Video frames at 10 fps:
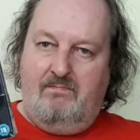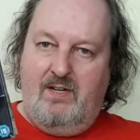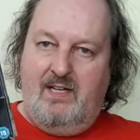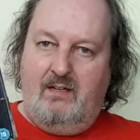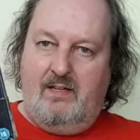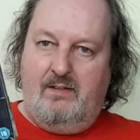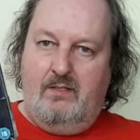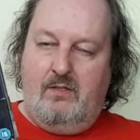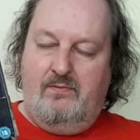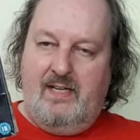really like the
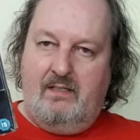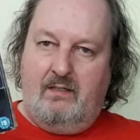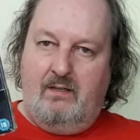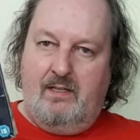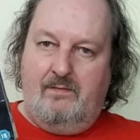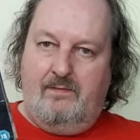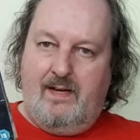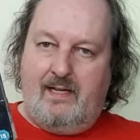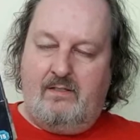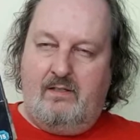look of it, and I like the
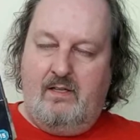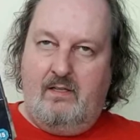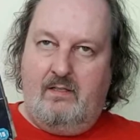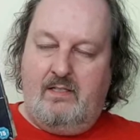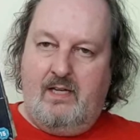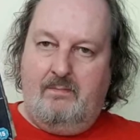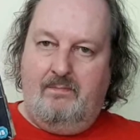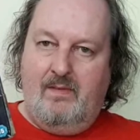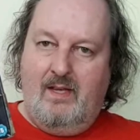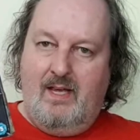fact that
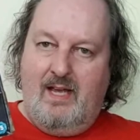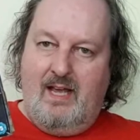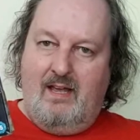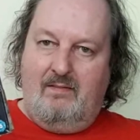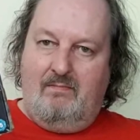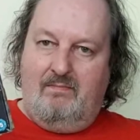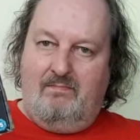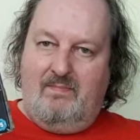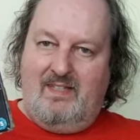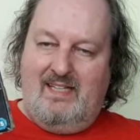
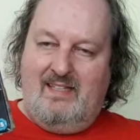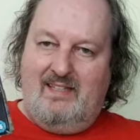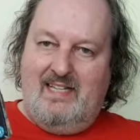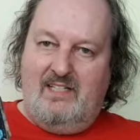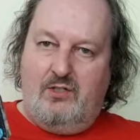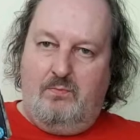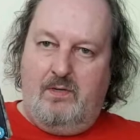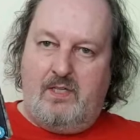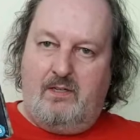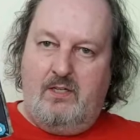it's
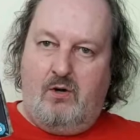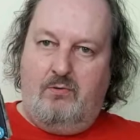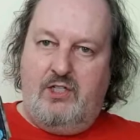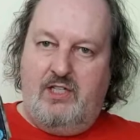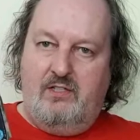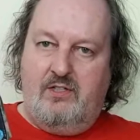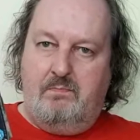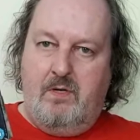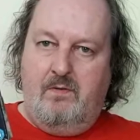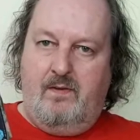almost like an origins
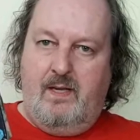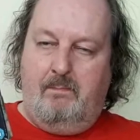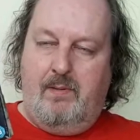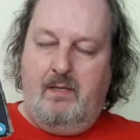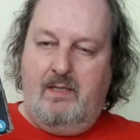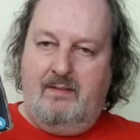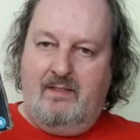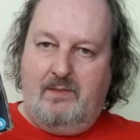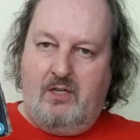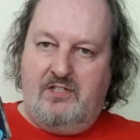movie, but
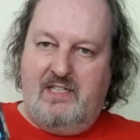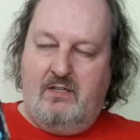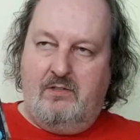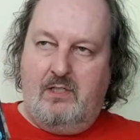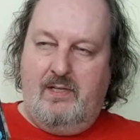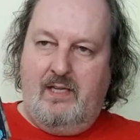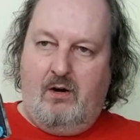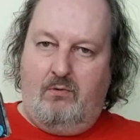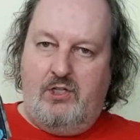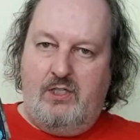because they're not doing the
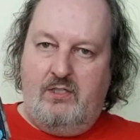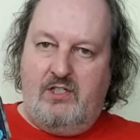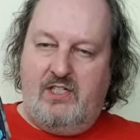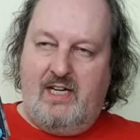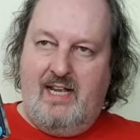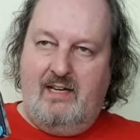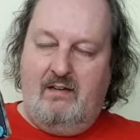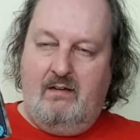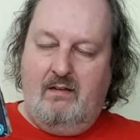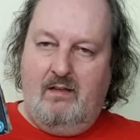origins
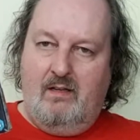in